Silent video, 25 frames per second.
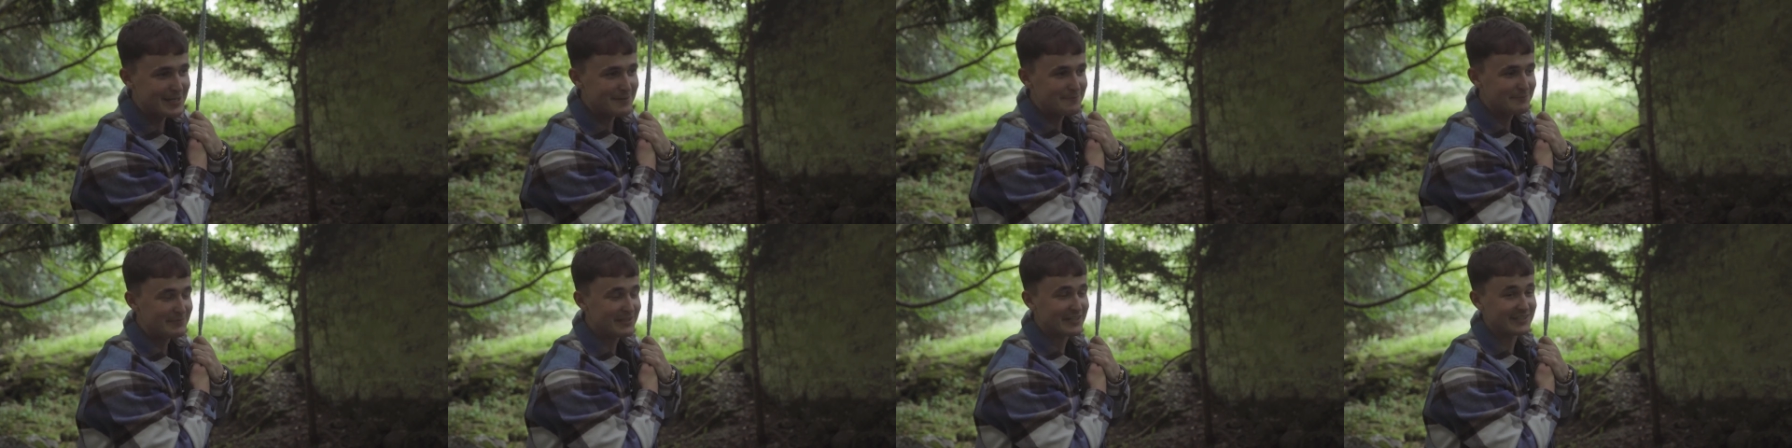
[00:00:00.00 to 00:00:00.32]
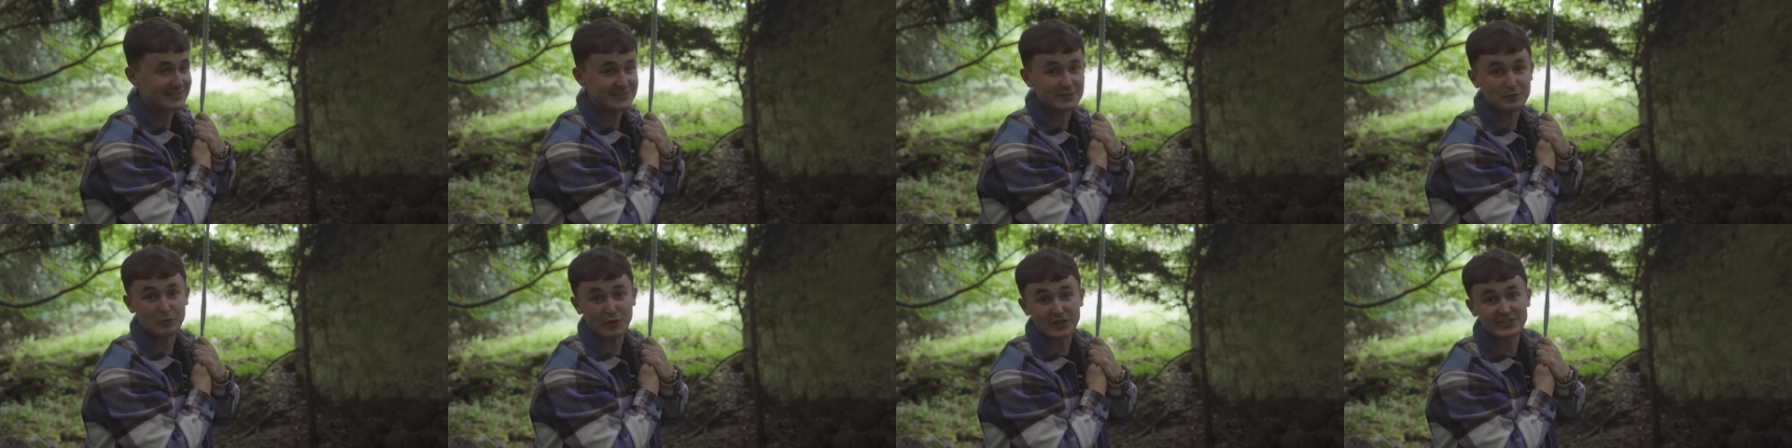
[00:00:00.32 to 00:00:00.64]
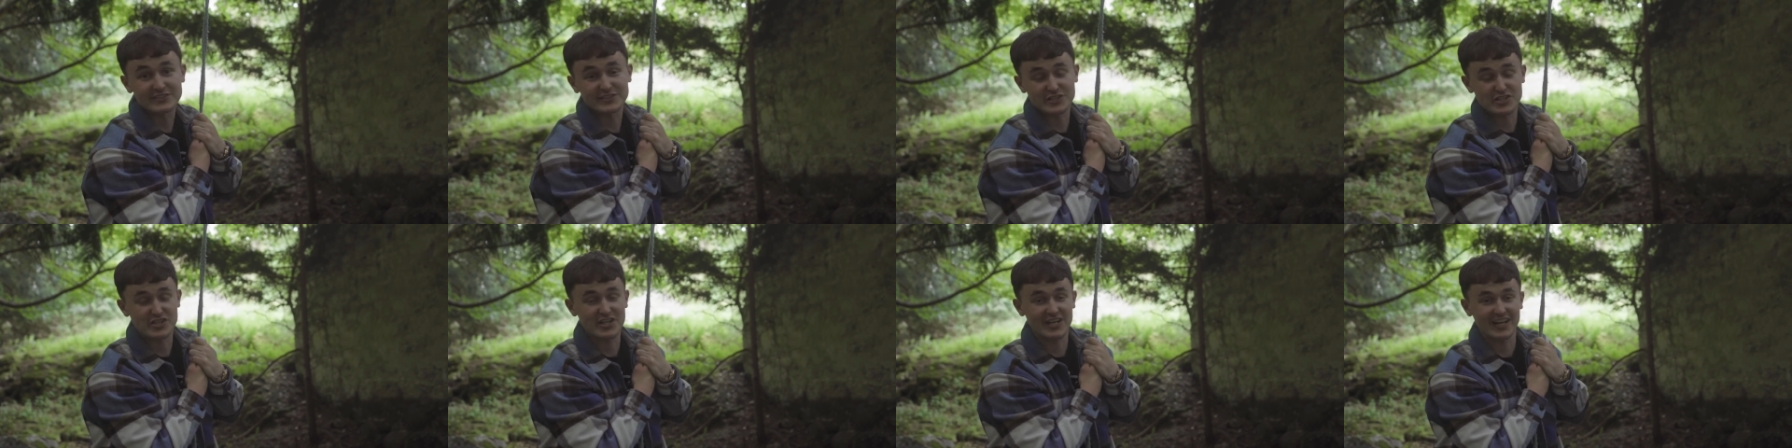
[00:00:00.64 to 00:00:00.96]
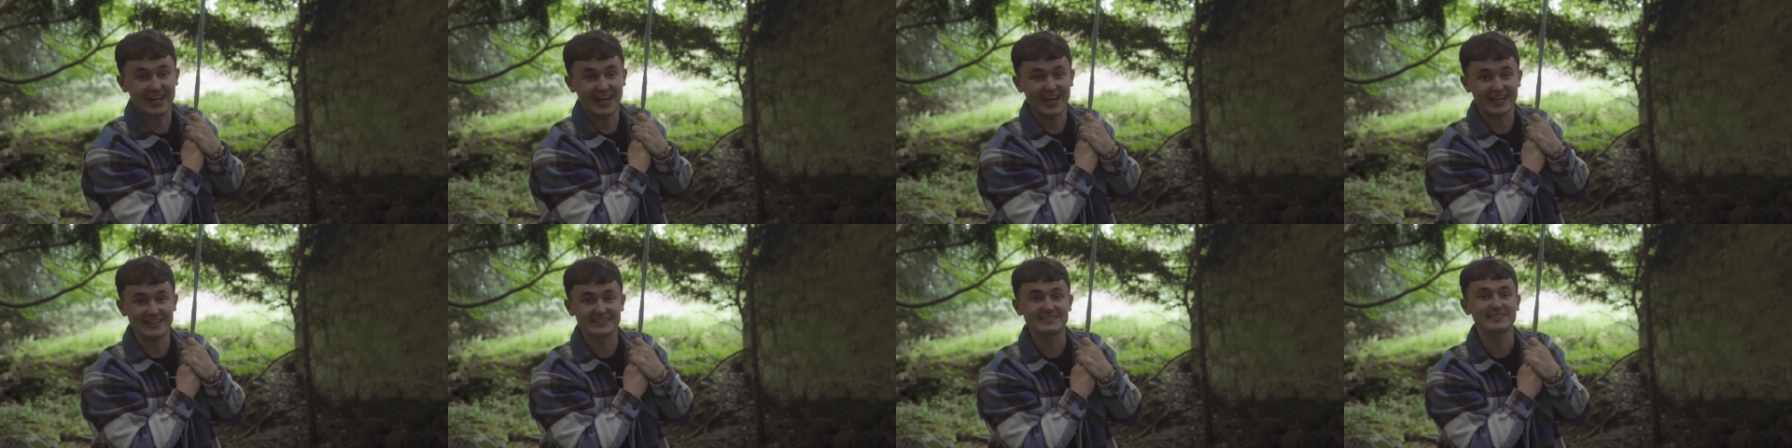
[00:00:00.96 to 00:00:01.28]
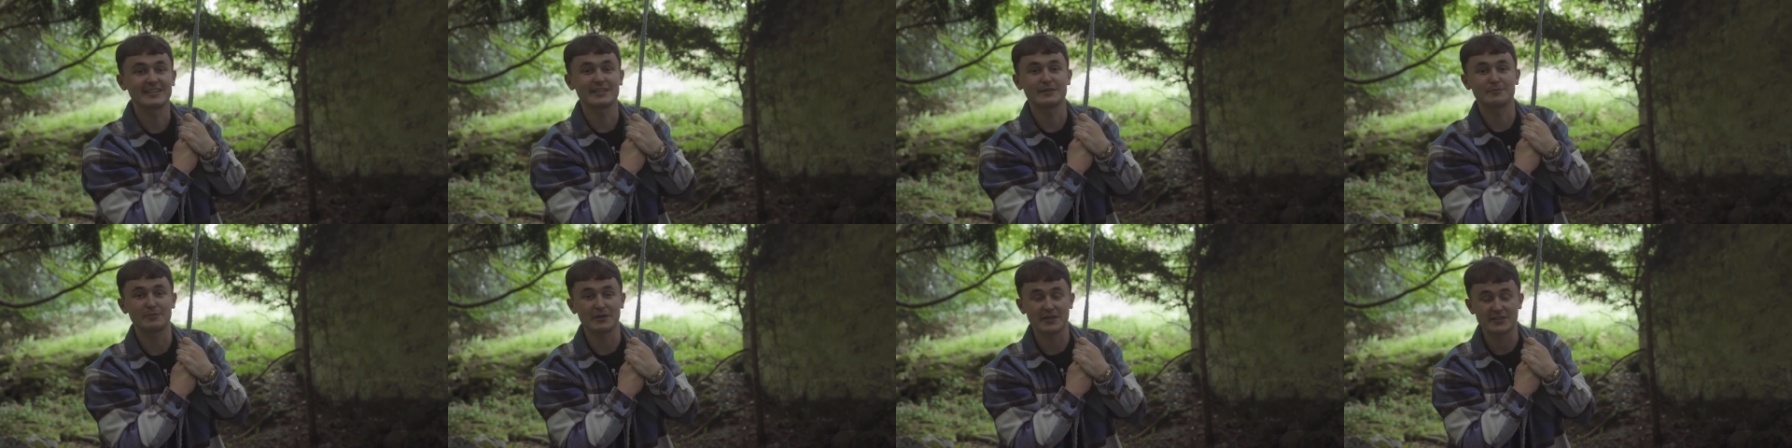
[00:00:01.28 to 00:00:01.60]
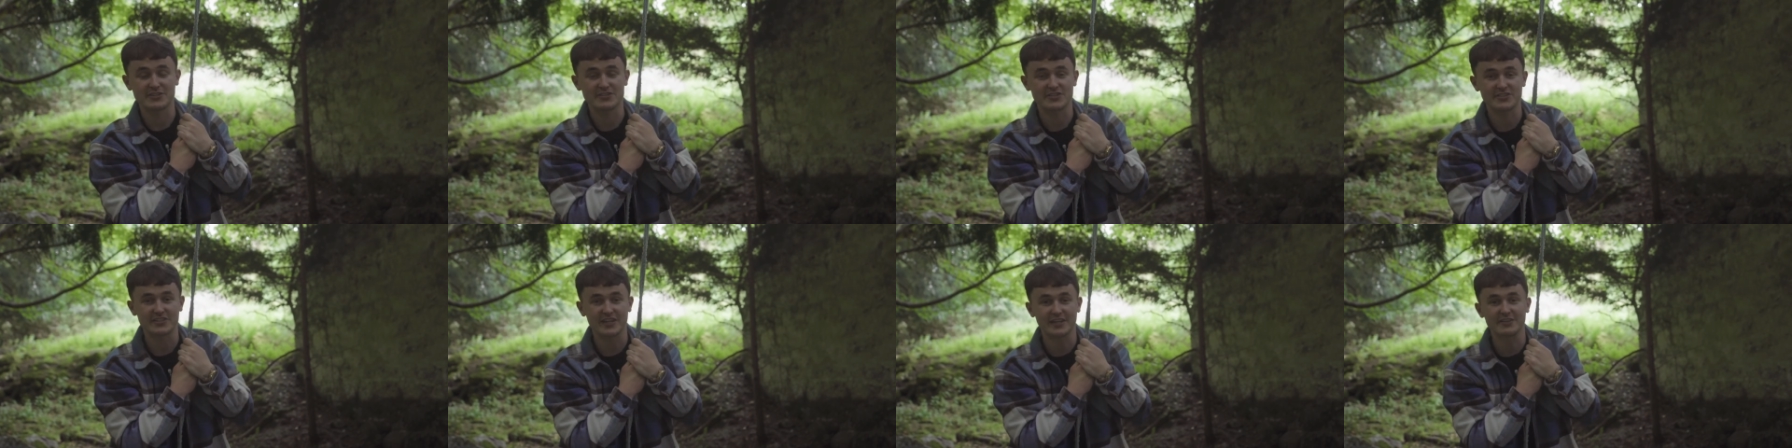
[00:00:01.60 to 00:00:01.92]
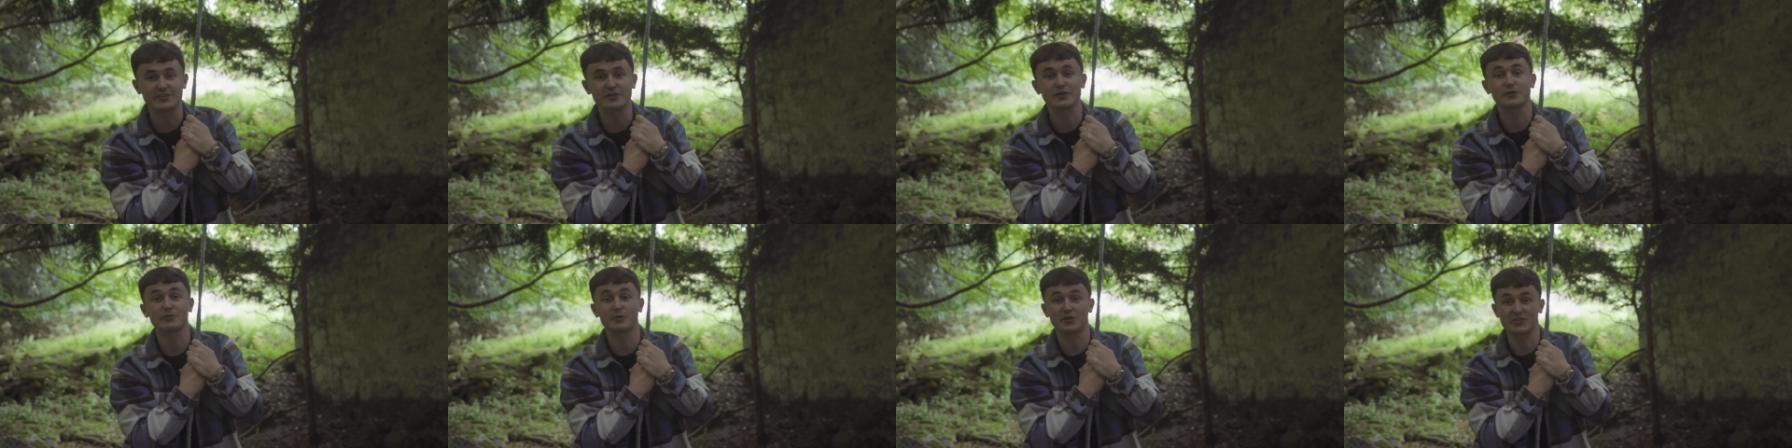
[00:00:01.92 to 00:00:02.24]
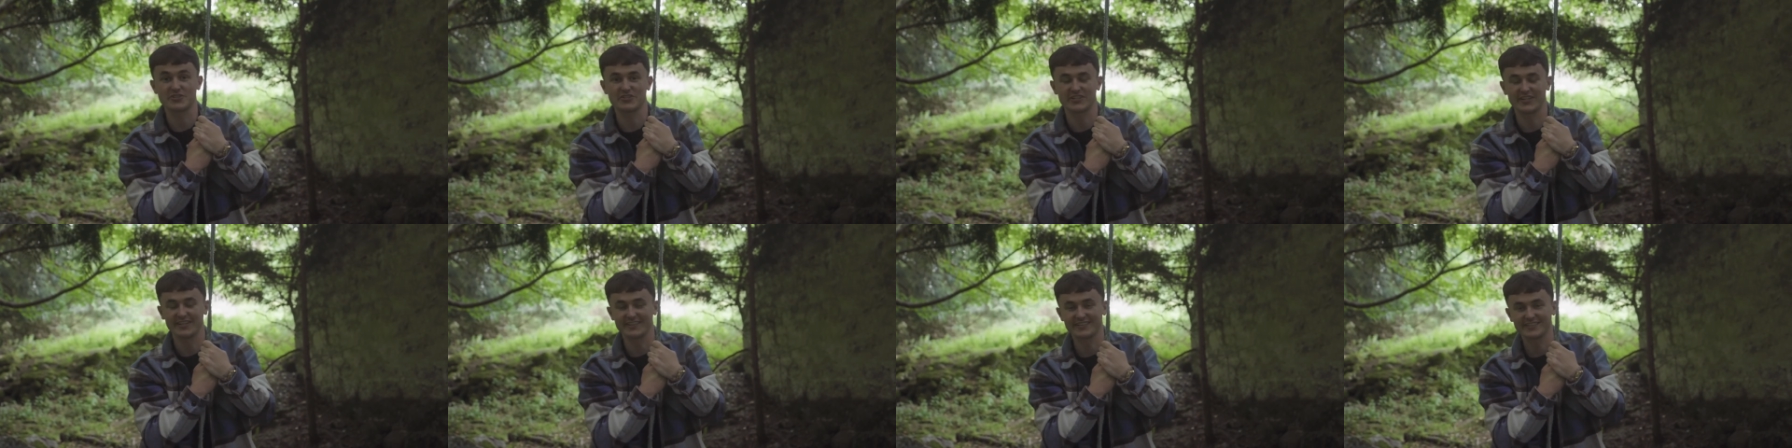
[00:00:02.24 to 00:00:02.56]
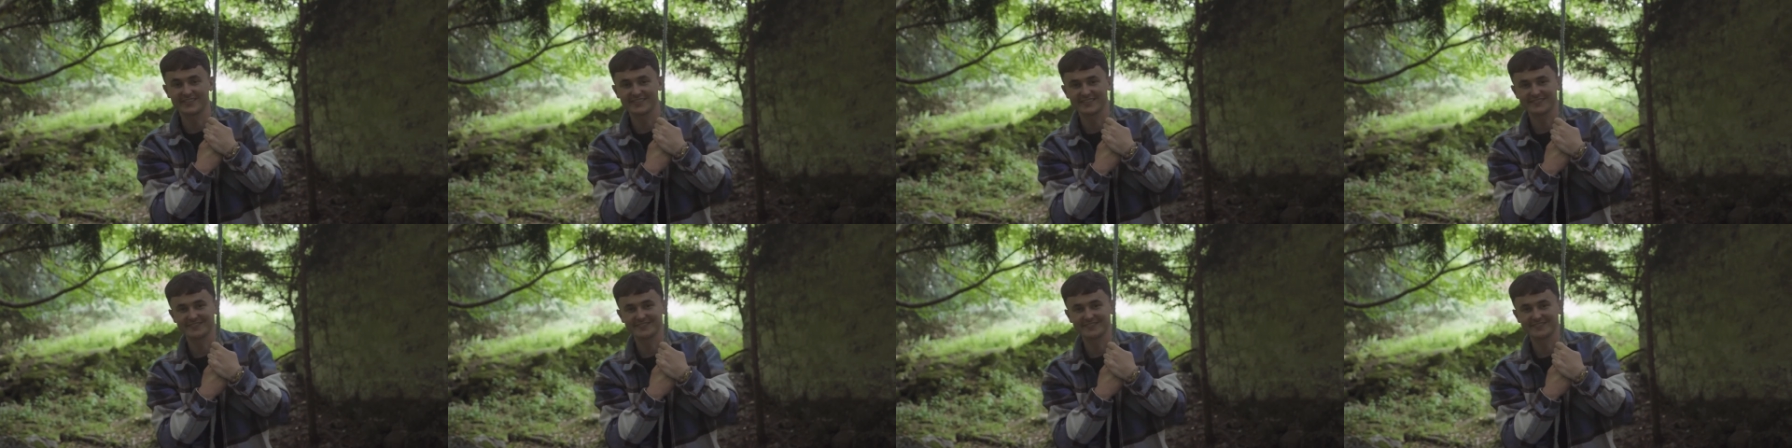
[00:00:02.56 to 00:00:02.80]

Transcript: because it was a shit lens and the pictures I took were shit.